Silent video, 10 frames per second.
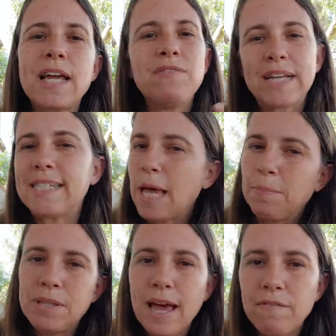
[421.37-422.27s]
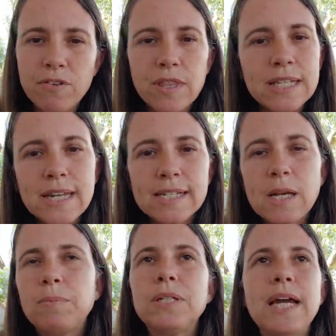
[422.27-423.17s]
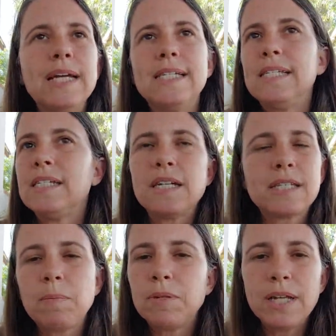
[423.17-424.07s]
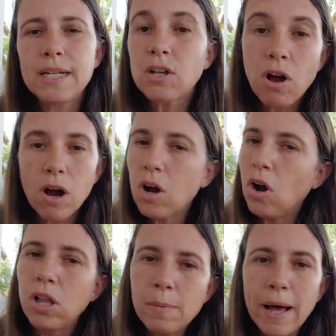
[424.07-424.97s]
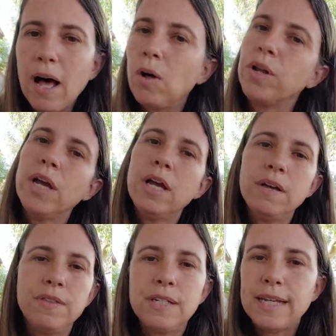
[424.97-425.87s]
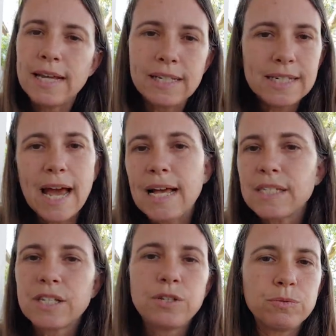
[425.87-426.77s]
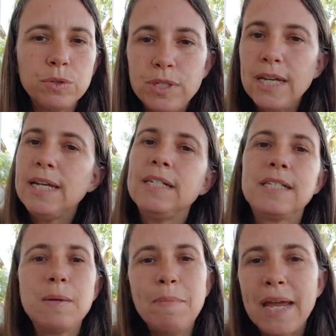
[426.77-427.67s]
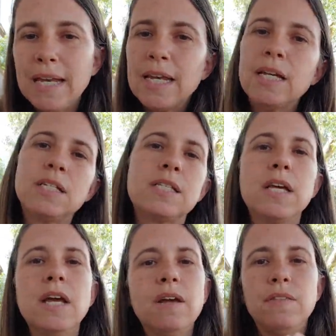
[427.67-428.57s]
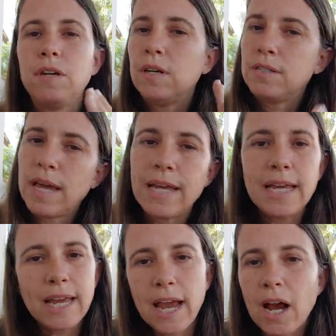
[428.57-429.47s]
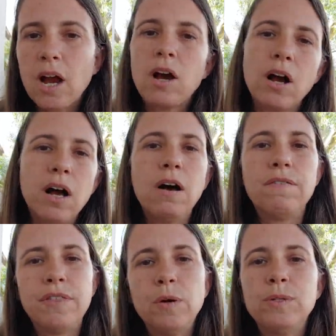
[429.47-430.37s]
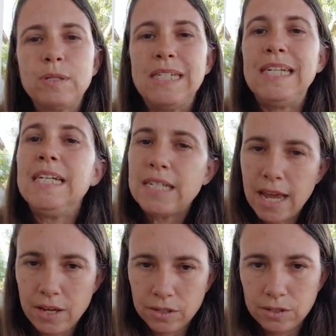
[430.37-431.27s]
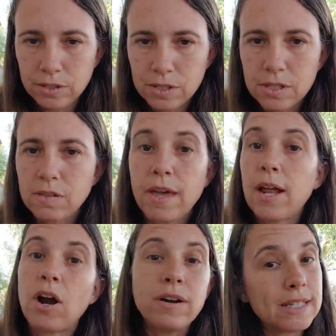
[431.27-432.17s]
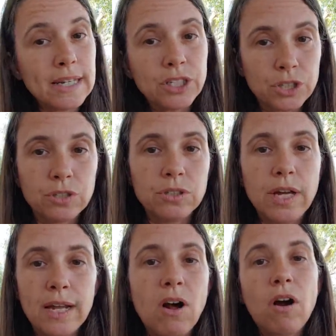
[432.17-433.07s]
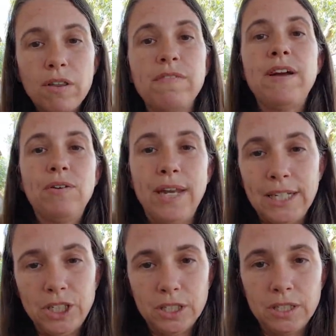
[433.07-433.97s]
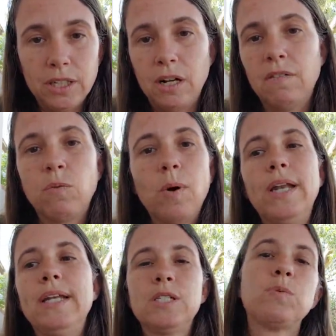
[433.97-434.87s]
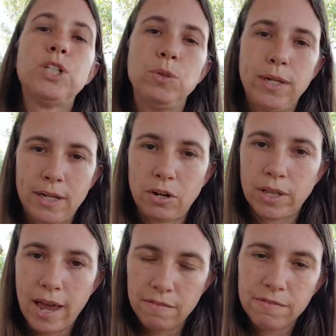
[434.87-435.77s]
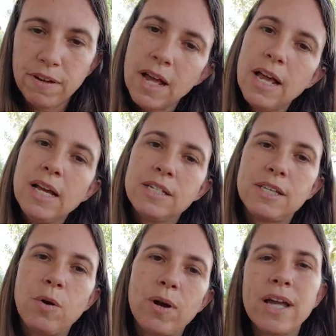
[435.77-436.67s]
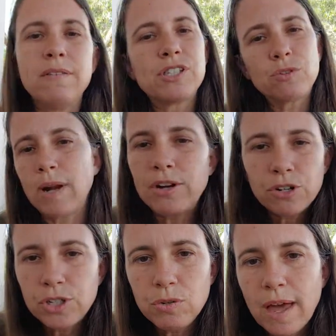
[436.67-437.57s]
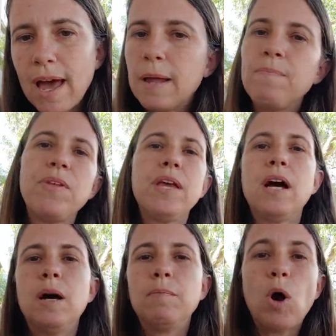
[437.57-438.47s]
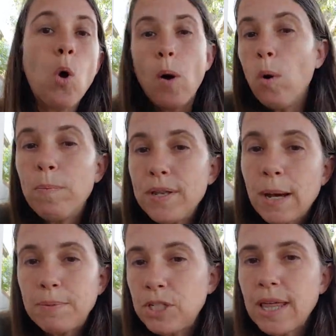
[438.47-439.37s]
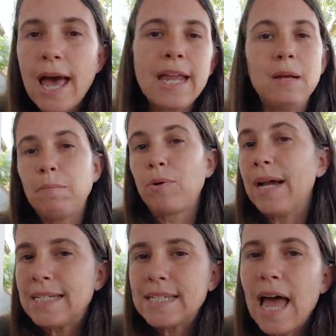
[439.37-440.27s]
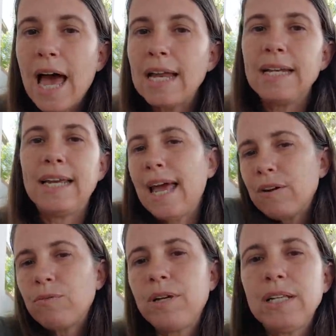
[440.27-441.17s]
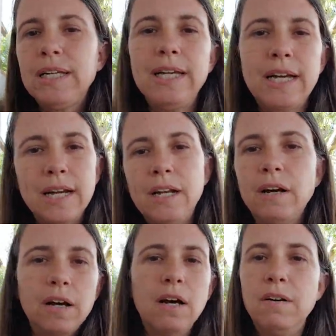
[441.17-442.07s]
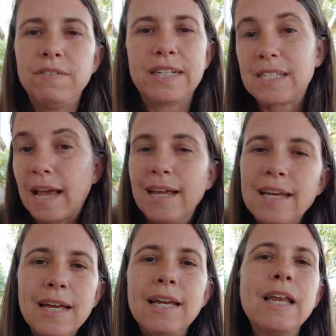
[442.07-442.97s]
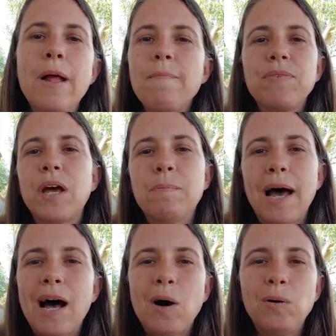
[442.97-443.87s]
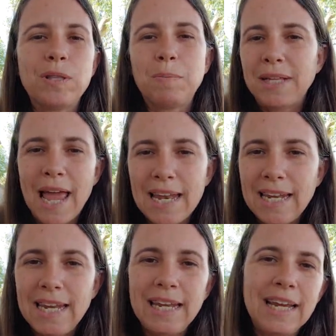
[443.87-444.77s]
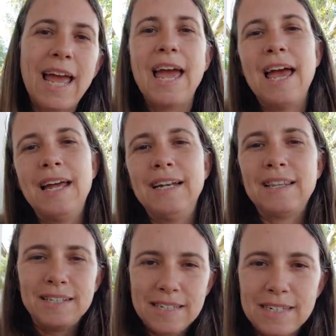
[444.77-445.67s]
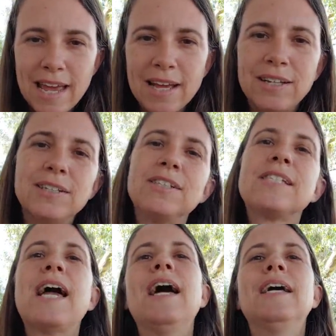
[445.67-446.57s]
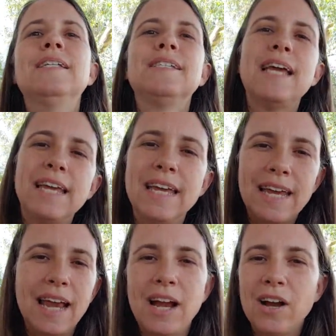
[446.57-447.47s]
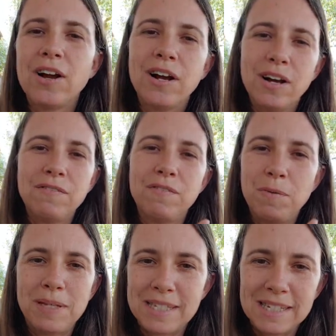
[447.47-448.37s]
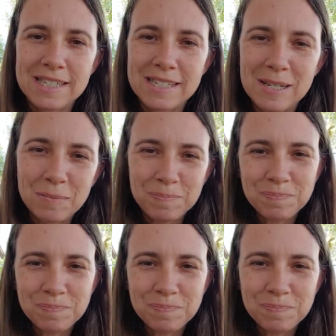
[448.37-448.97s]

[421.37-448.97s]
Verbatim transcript: kind of accept that for these next couple of days. These next couple of days are all about the daily tasks, the routines, the maintenance, the taking care of those details that are essential and are the foundation of what it is we're doing in our life. So kind of surrender to that, open up to that, embrace that, get really kind of excited about the planning and the details and taking care of business.